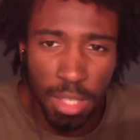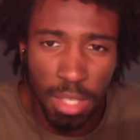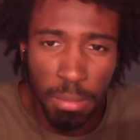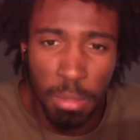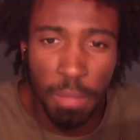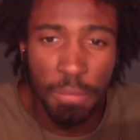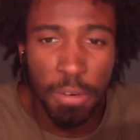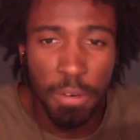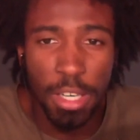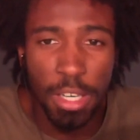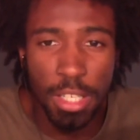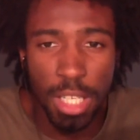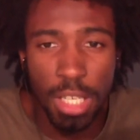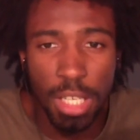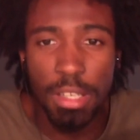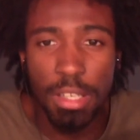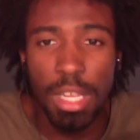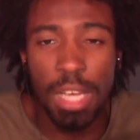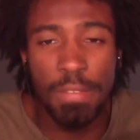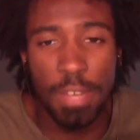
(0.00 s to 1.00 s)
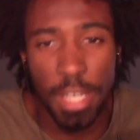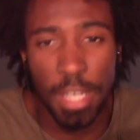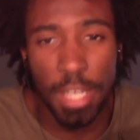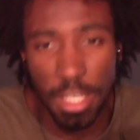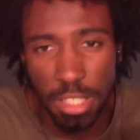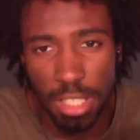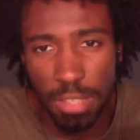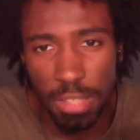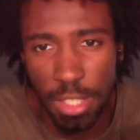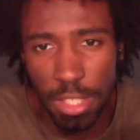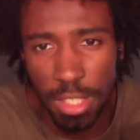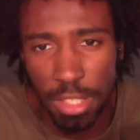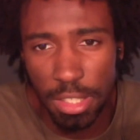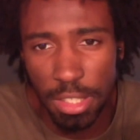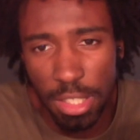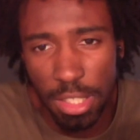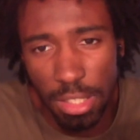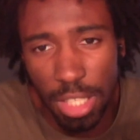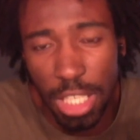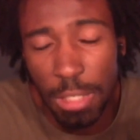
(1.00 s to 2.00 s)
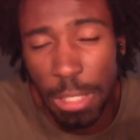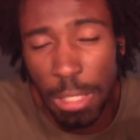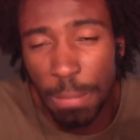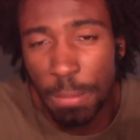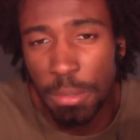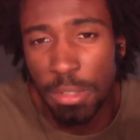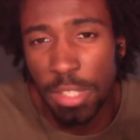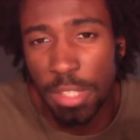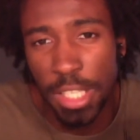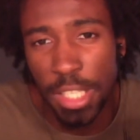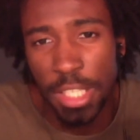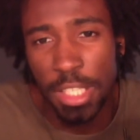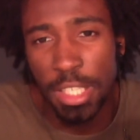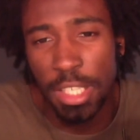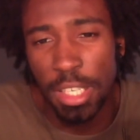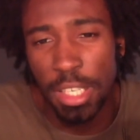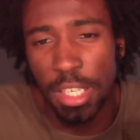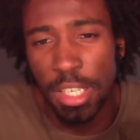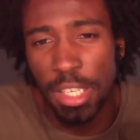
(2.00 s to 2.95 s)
Before you know it, you have an excavator. A lot of people here,